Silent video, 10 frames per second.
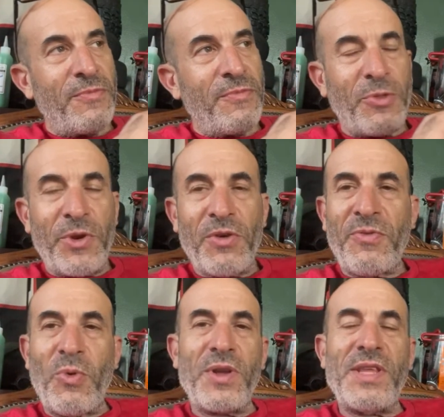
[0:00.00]
$3,000 or
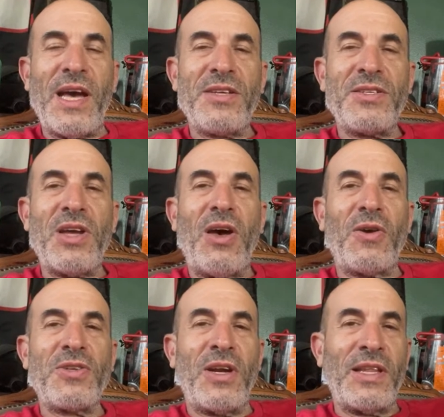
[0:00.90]

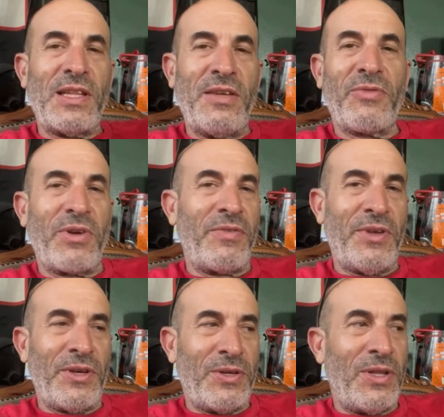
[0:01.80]
$4,000 on a delivery
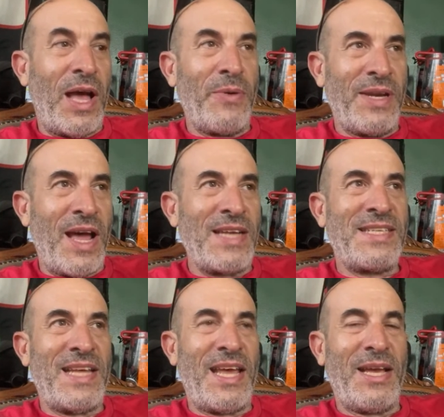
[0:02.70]
vehicle, I would not
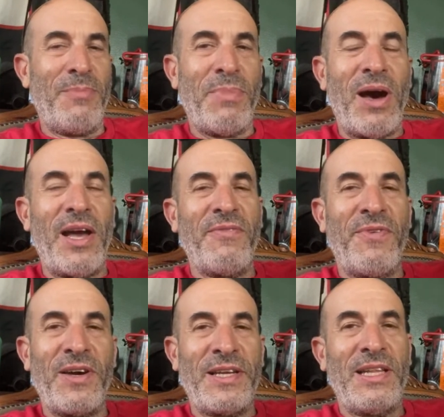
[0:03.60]
say buy a
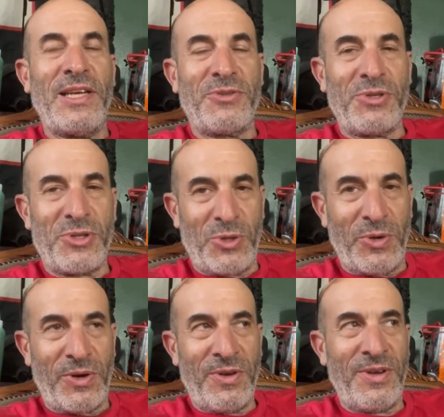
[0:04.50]
fucking electric
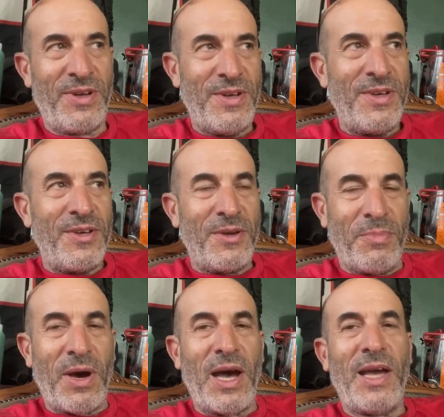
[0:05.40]
scooter.
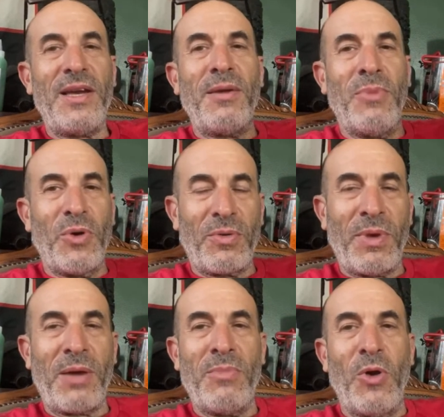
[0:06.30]
Buy a motor
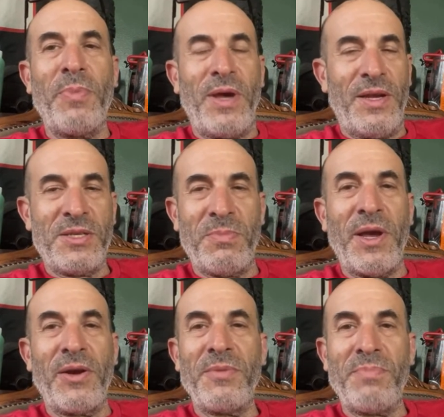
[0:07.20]
like a moped is a
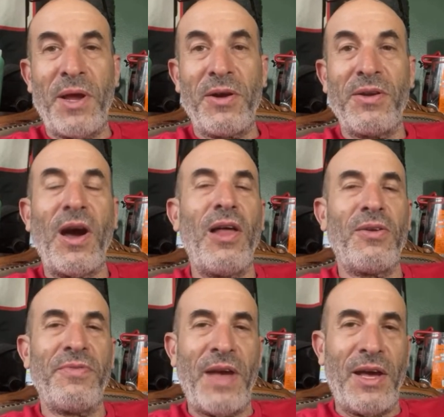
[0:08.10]
better
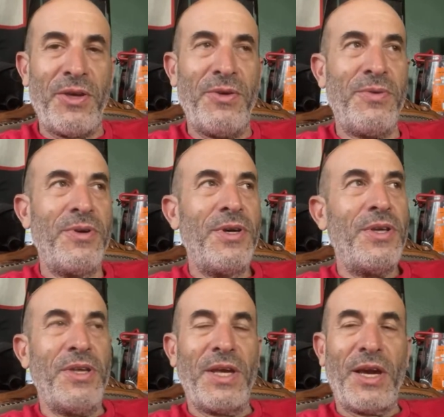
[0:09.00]
dollar value.
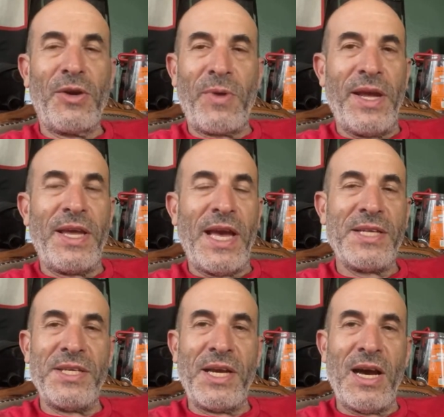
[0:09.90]
You get great
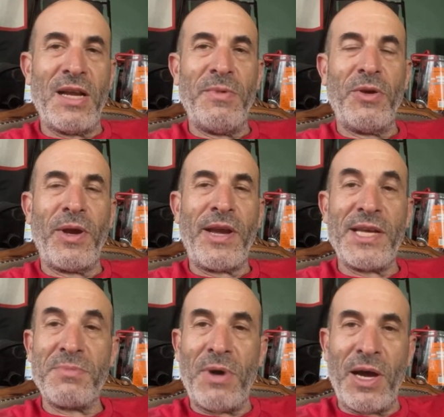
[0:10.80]
gas economy, great
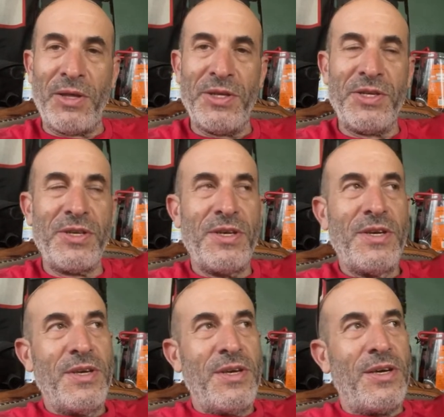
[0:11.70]
gas mileage.
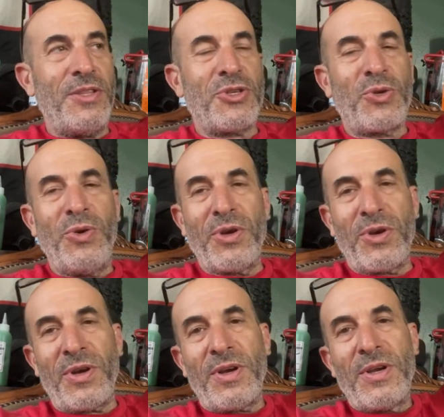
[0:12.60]
The
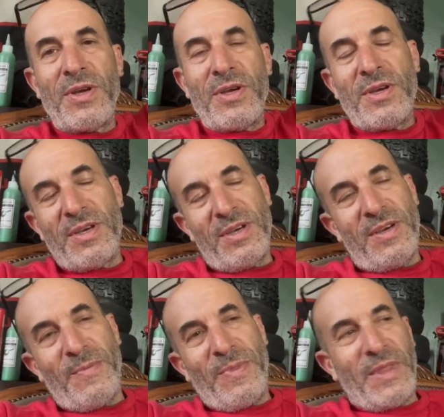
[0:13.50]
scooter,
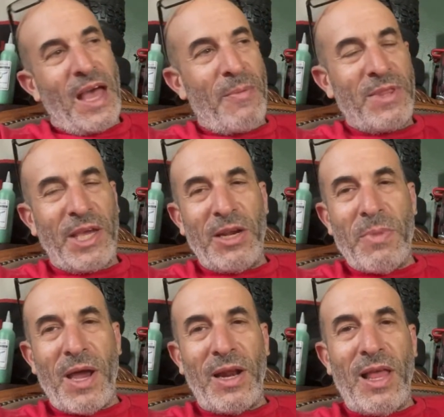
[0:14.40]
I've been thinking
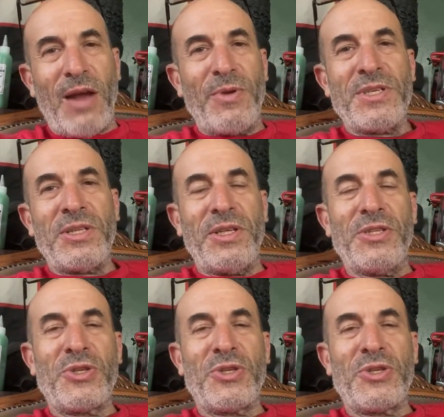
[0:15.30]
about it a lot recently. The